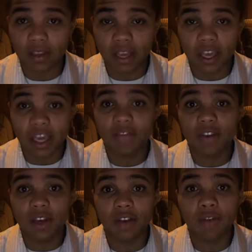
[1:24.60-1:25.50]
even
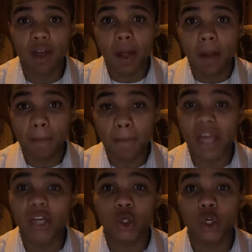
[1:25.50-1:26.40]
if
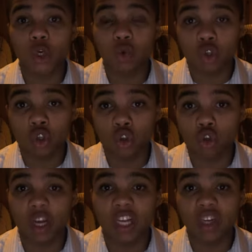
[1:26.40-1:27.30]
Michael Jordan was
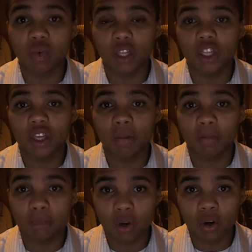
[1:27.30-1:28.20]
struggling with the
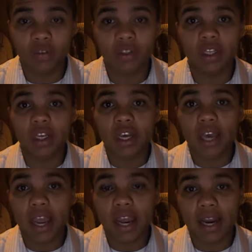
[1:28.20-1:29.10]
Bulls
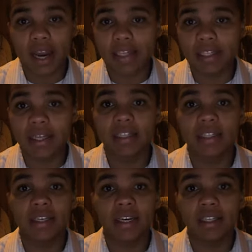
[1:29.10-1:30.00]
in
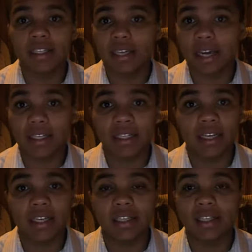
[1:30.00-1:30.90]
1986 and
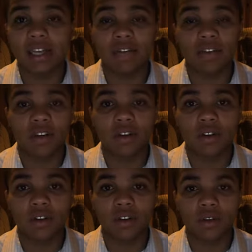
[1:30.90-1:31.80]
1987,
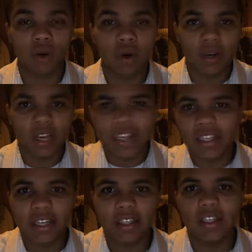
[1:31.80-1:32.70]
well,
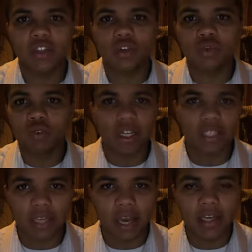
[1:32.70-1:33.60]
1986 through
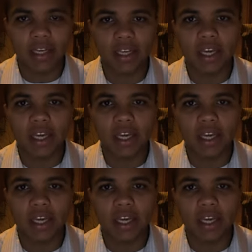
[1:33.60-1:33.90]
1990,